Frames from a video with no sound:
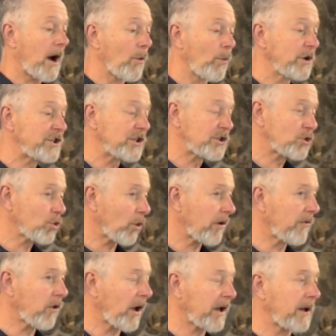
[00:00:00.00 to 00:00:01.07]
which is sort
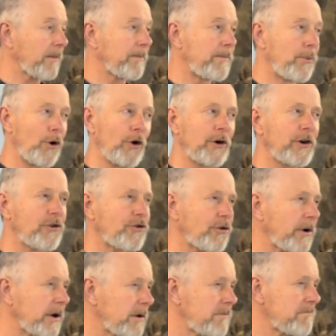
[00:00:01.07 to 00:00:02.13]
of like a
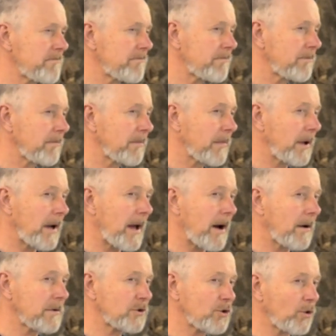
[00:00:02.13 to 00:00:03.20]
purgatory in
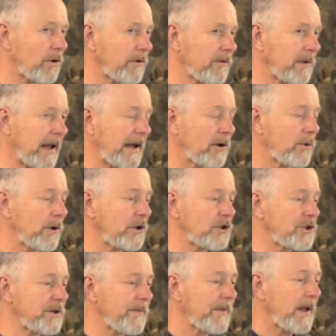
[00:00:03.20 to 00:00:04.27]
our sort of
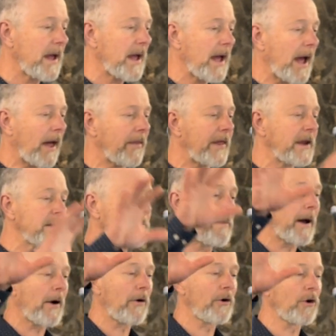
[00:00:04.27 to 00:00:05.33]
language, and then to
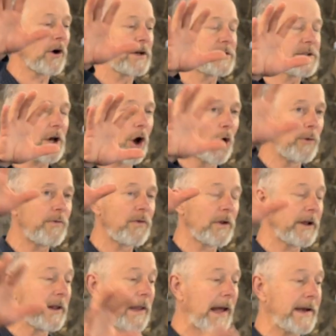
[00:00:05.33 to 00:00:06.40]
paradise
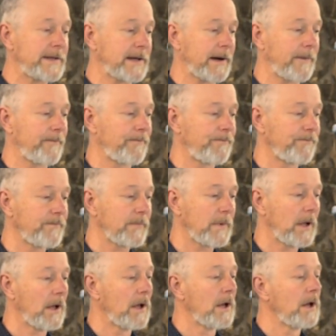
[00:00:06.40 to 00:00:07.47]
hopefully later.
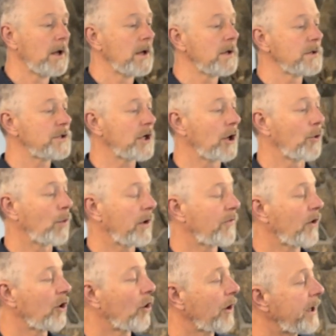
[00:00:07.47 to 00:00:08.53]
So, what have
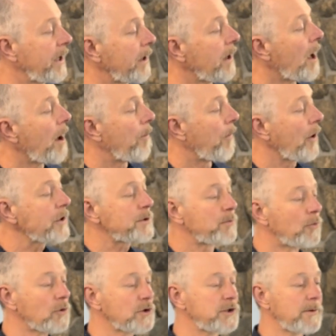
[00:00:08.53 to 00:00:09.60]
I got here? Most
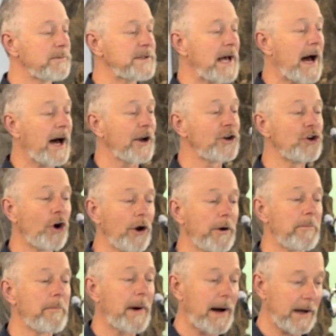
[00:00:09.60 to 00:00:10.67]
Muslims are
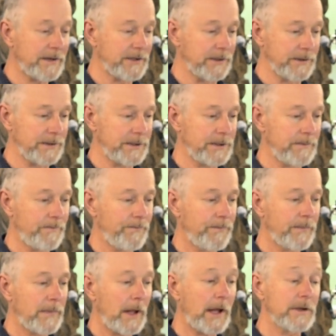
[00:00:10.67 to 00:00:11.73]
not martyrs,
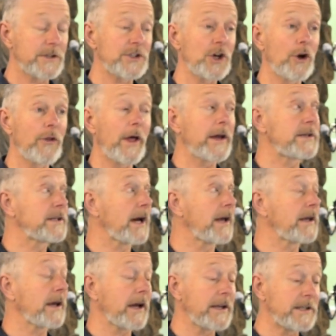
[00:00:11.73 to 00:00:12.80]
and so they
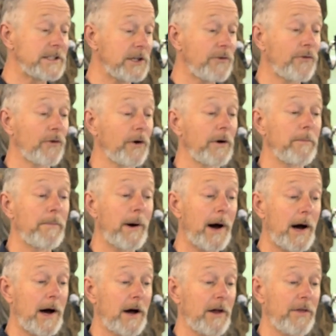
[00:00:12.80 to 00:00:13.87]
take a different
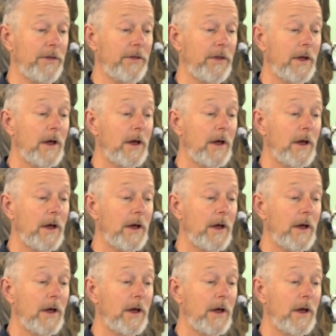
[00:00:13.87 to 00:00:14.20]
path.